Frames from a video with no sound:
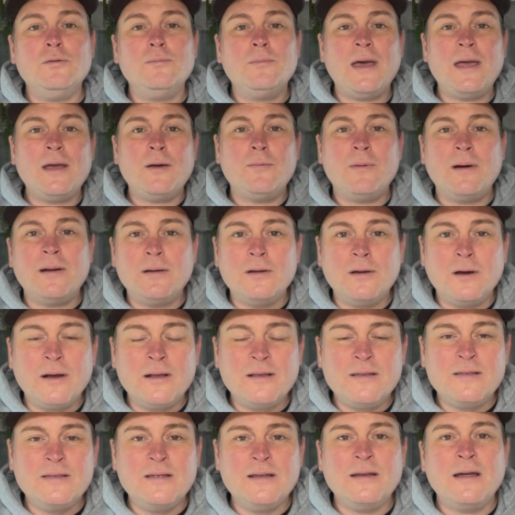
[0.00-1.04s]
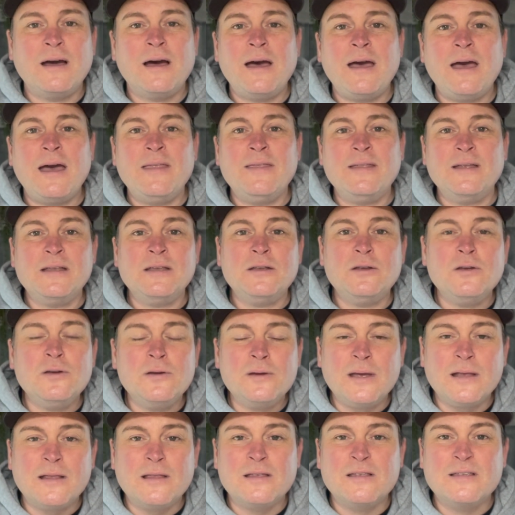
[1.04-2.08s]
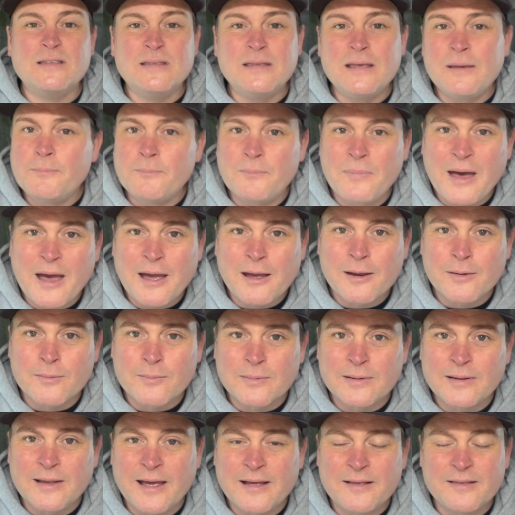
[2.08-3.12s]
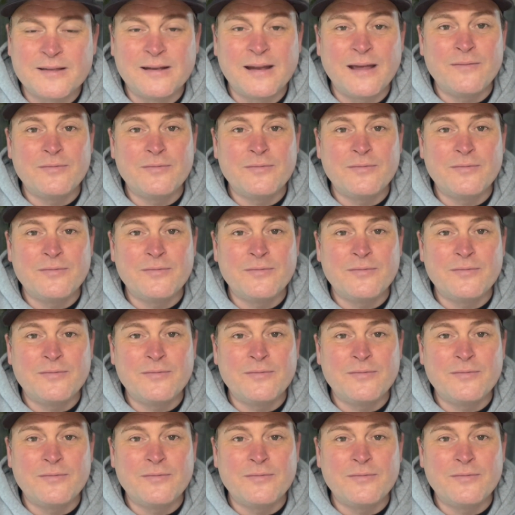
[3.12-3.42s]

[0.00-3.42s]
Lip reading: make one night's dinner, and then you get to sit back and relax and have